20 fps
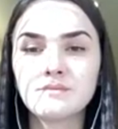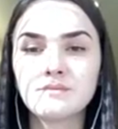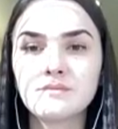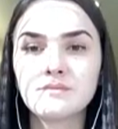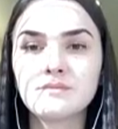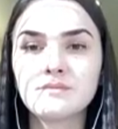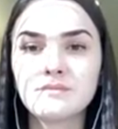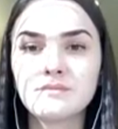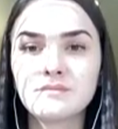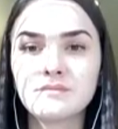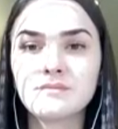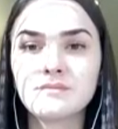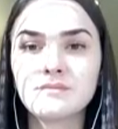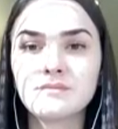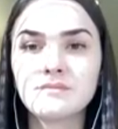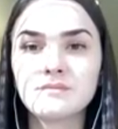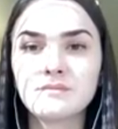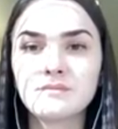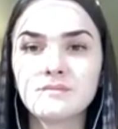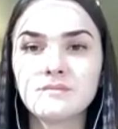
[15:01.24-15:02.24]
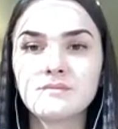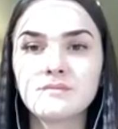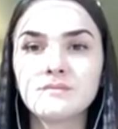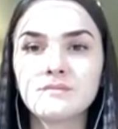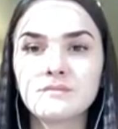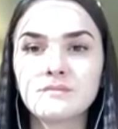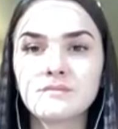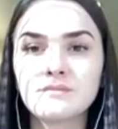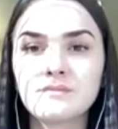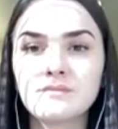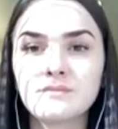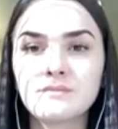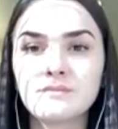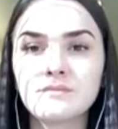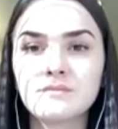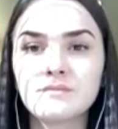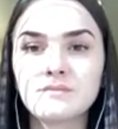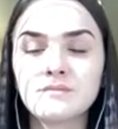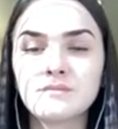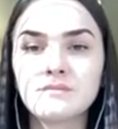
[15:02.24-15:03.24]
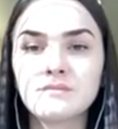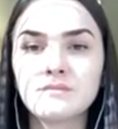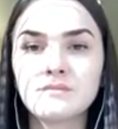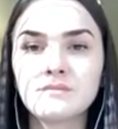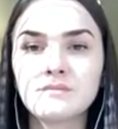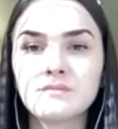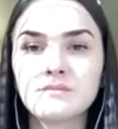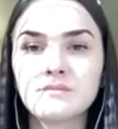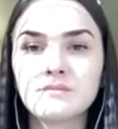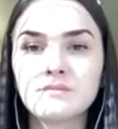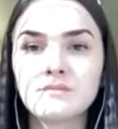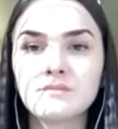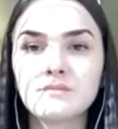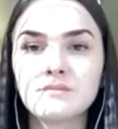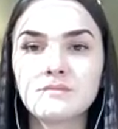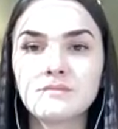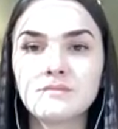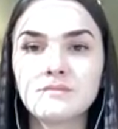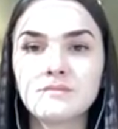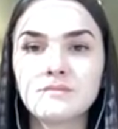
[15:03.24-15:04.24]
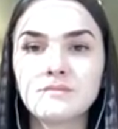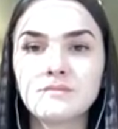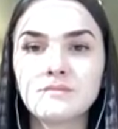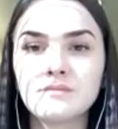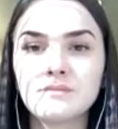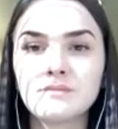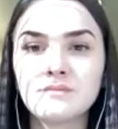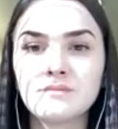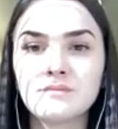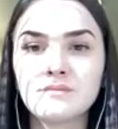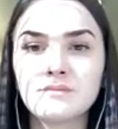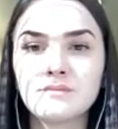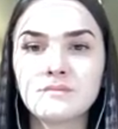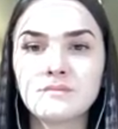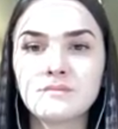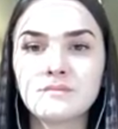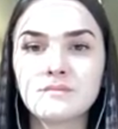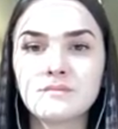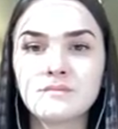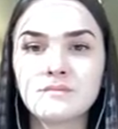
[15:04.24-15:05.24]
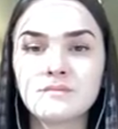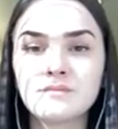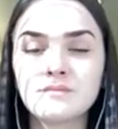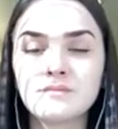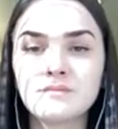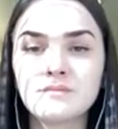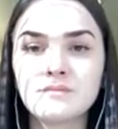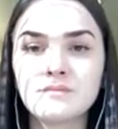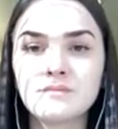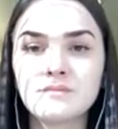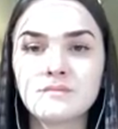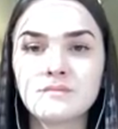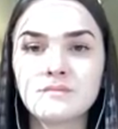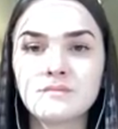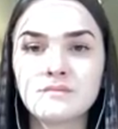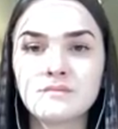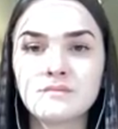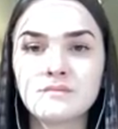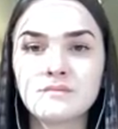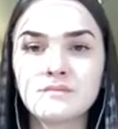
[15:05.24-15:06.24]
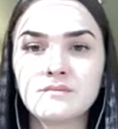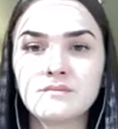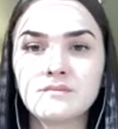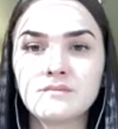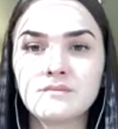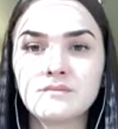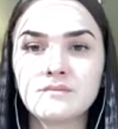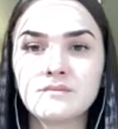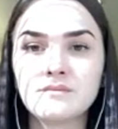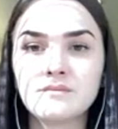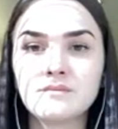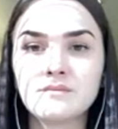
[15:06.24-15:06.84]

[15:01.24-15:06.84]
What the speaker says: This person isn't speaking.